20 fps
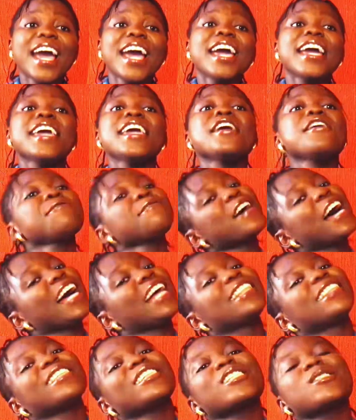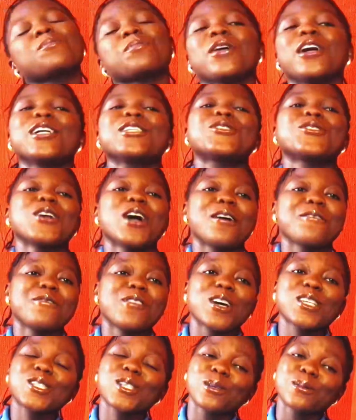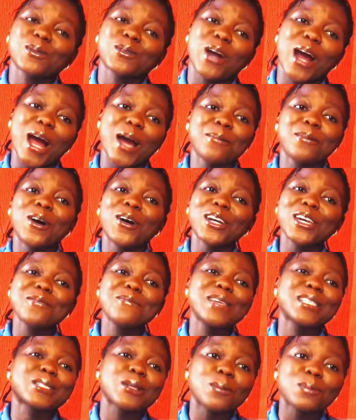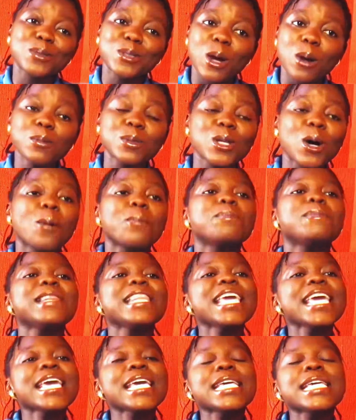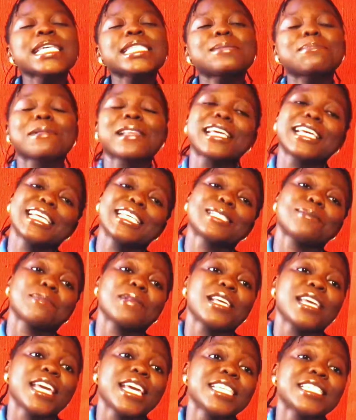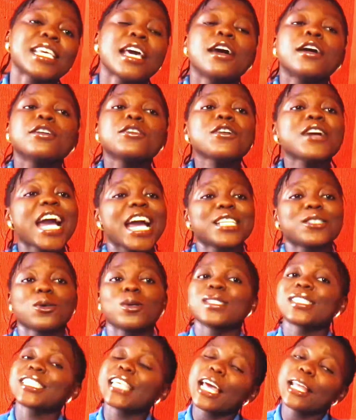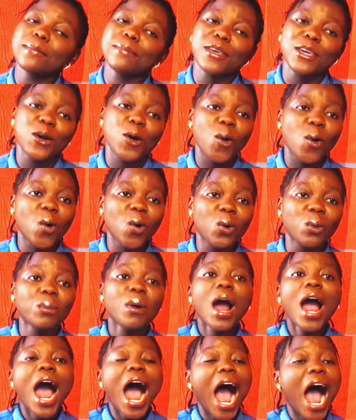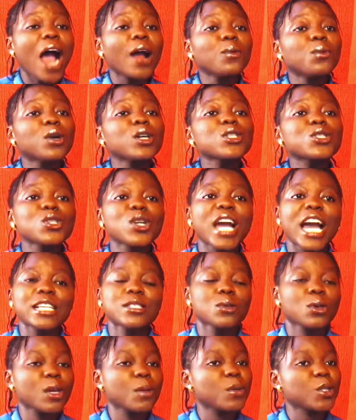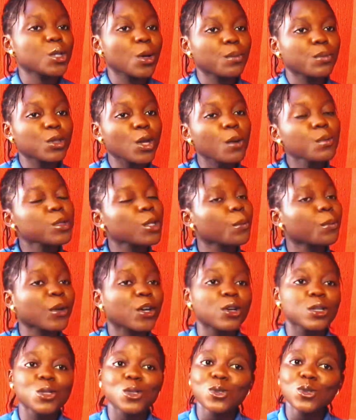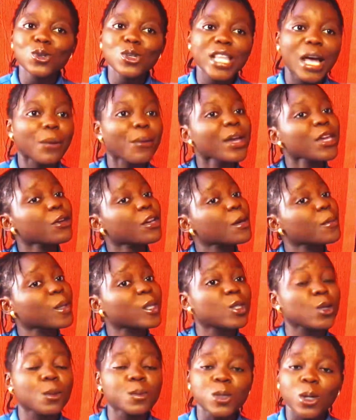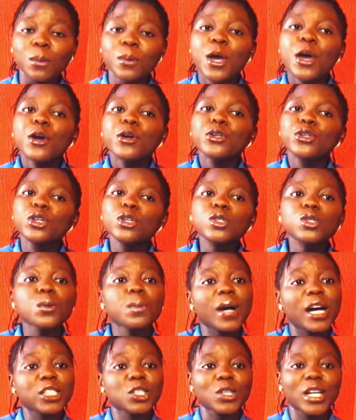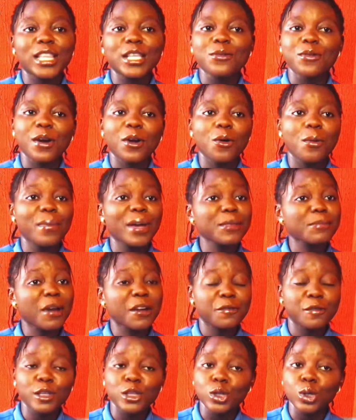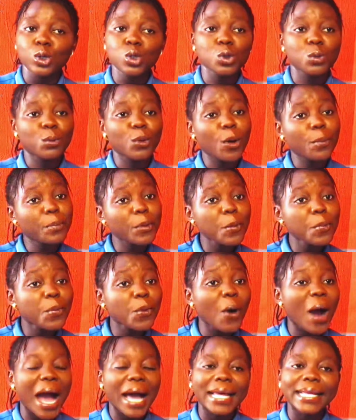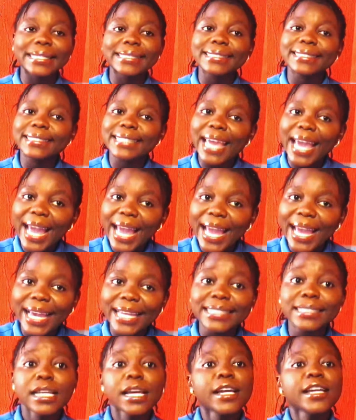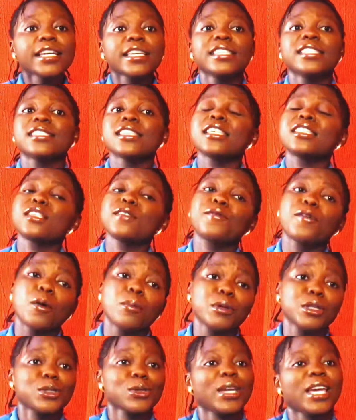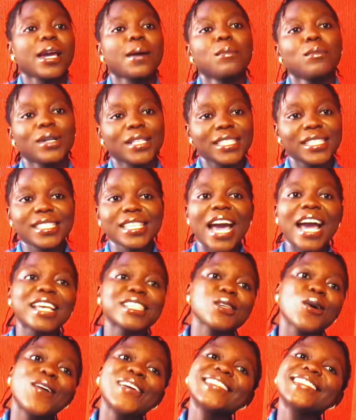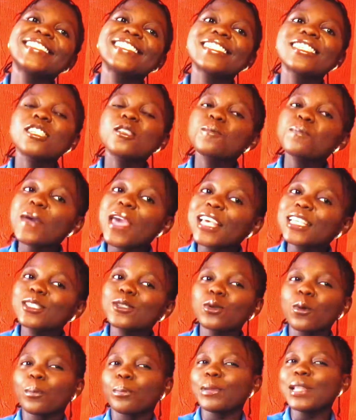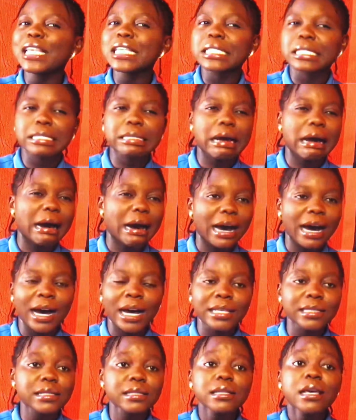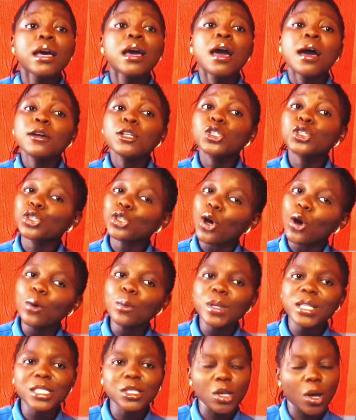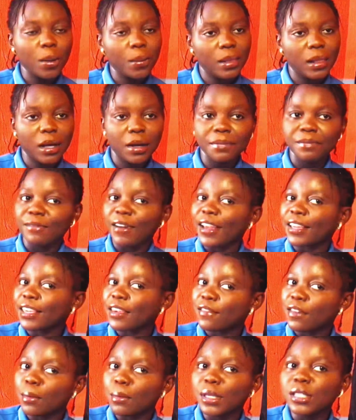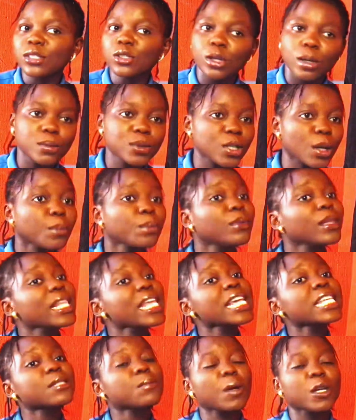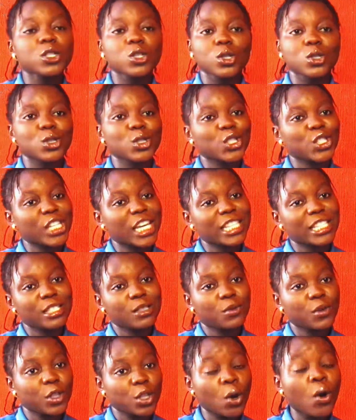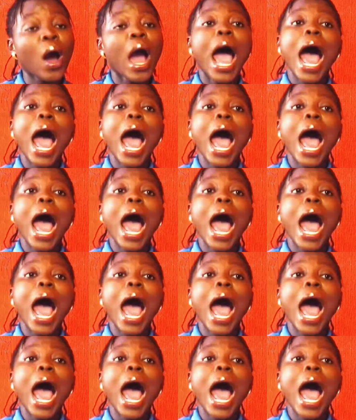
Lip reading: If at this point you have not subscribed or give me some thumbs up, please, please, please, you guys don't send me home. I want you guys to give me some thumbs up, because you know that when you give me thumbs up, YouTube actually recommend my video to more people, and then it's easy for me to get monetized on this space. So please guys, show me some love by giving me thumbs up. Please make sure to share this video.